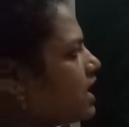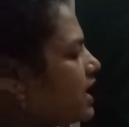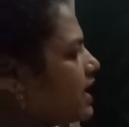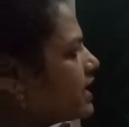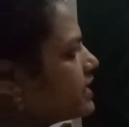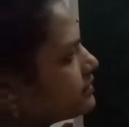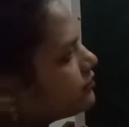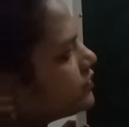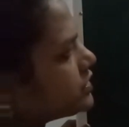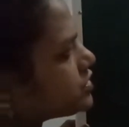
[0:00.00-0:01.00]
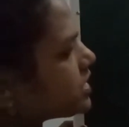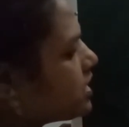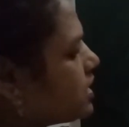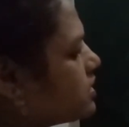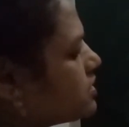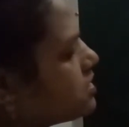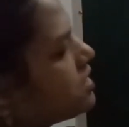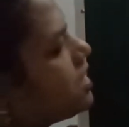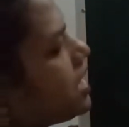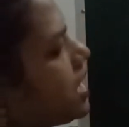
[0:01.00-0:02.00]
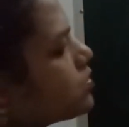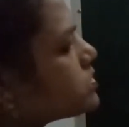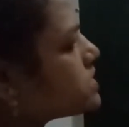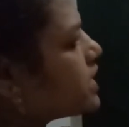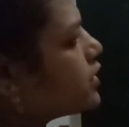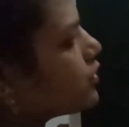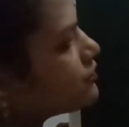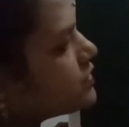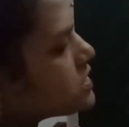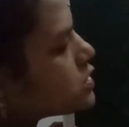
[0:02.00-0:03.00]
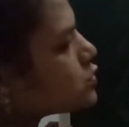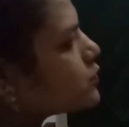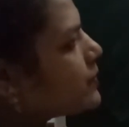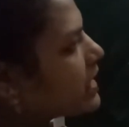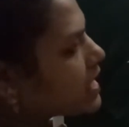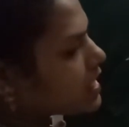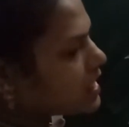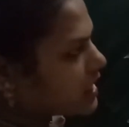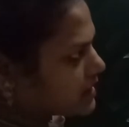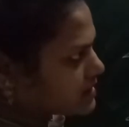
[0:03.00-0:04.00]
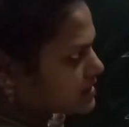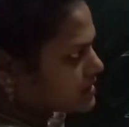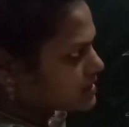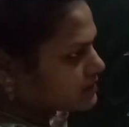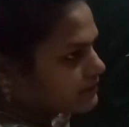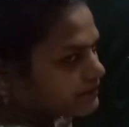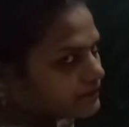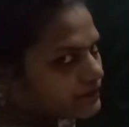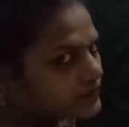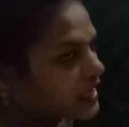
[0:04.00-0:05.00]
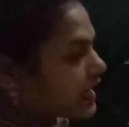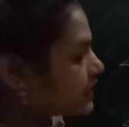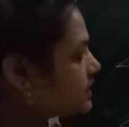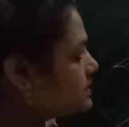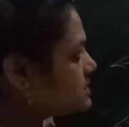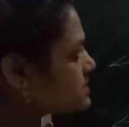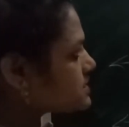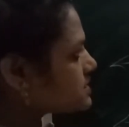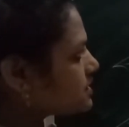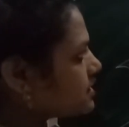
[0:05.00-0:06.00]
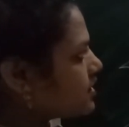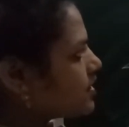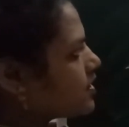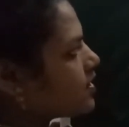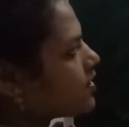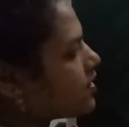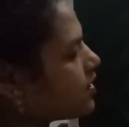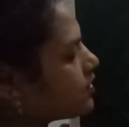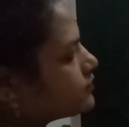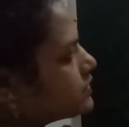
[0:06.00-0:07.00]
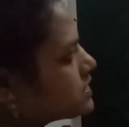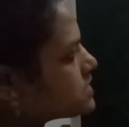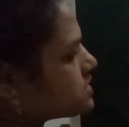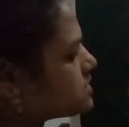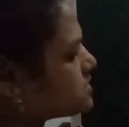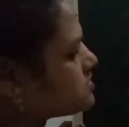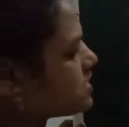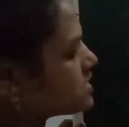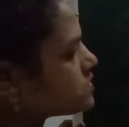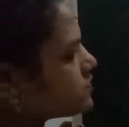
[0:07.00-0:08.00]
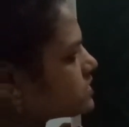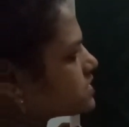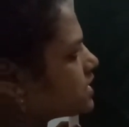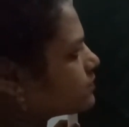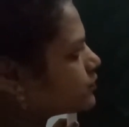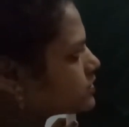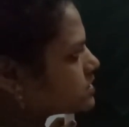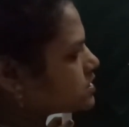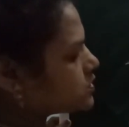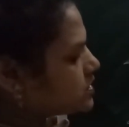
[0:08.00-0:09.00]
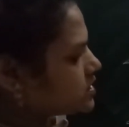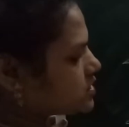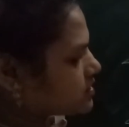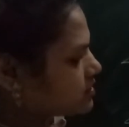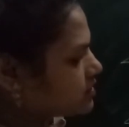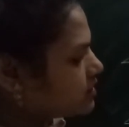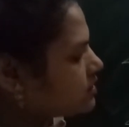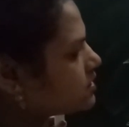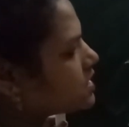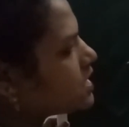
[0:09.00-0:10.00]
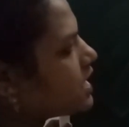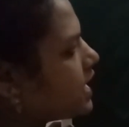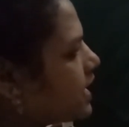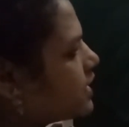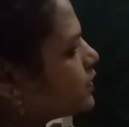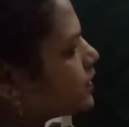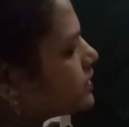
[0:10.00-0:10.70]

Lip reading: and which are outside of these two parallel lines. The angles of this transversal opposite to each other and